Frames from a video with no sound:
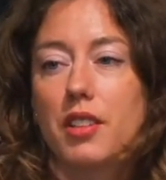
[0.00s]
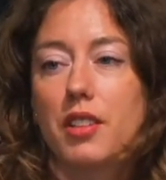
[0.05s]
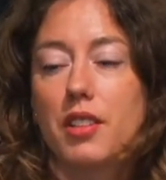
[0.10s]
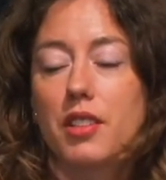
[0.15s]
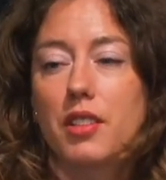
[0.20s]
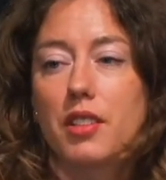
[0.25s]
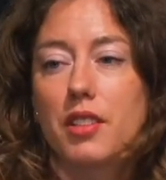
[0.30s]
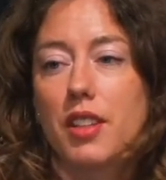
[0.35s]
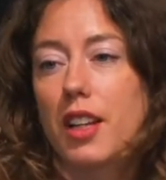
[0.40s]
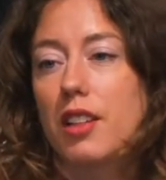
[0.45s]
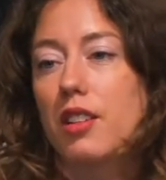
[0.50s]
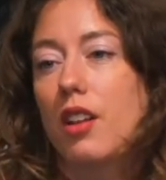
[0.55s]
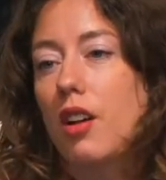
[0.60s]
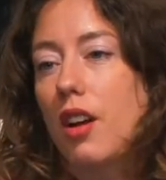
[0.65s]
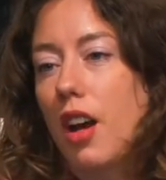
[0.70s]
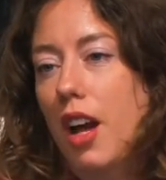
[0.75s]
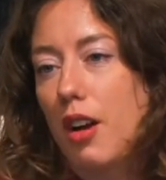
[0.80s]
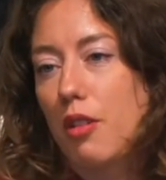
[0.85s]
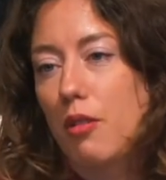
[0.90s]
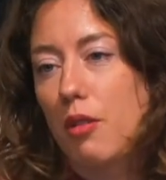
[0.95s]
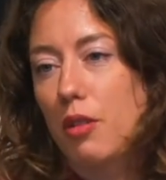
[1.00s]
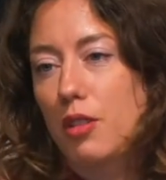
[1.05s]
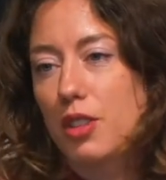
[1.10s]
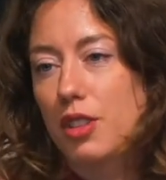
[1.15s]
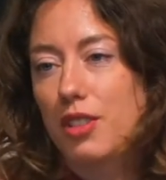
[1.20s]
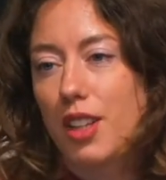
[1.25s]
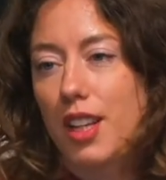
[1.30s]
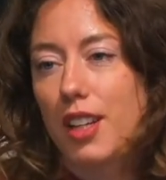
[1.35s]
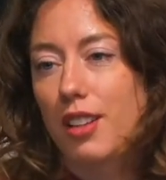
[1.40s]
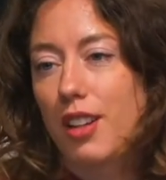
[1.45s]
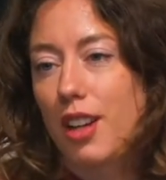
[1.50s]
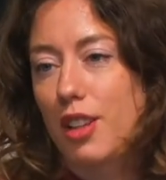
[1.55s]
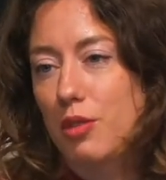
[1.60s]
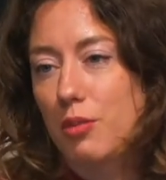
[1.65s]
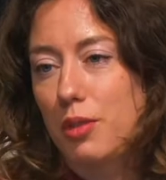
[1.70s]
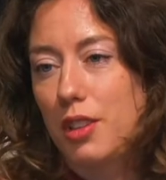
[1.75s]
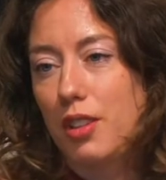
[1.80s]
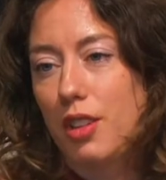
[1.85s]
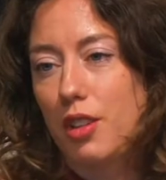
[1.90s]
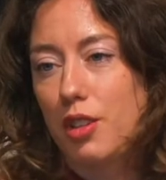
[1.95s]
That's incredible. Like how stained glass
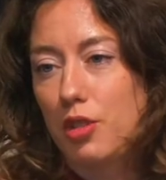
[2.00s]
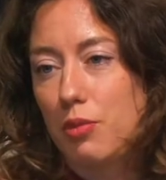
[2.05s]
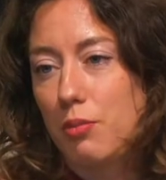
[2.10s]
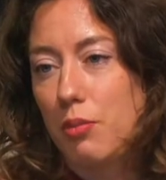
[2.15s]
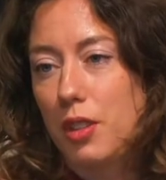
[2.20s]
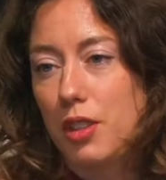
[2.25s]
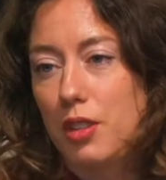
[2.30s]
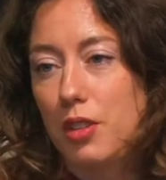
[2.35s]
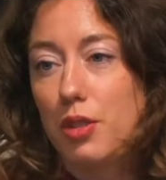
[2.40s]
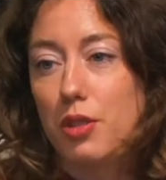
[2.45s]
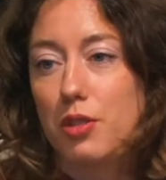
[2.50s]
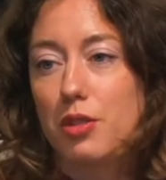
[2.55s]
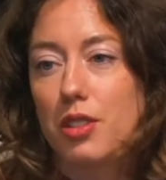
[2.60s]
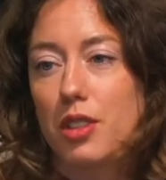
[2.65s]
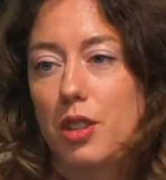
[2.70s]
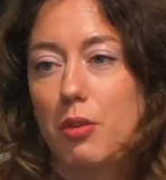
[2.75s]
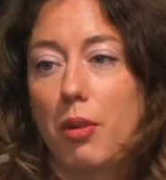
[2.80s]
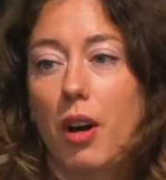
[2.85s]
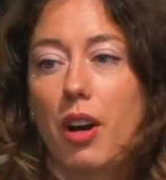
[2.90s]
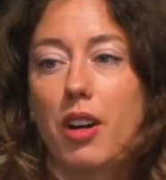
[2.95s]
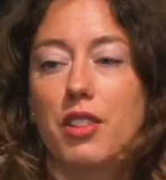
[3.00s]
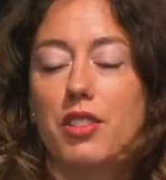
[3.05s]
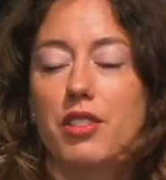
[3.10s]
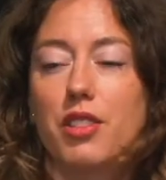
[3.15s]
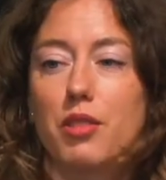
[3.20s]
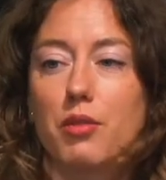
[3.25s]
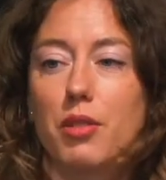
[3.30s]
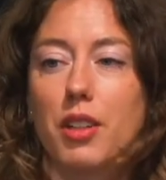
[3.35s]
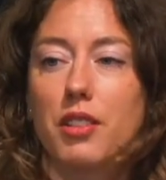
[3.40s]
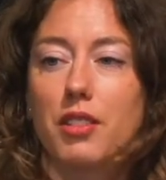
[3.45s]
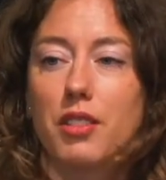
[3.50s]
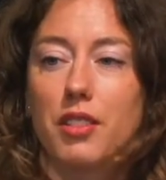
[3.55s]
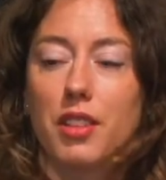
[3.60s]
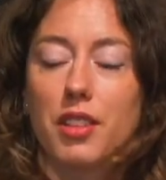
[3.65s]
windows been used in the past as well.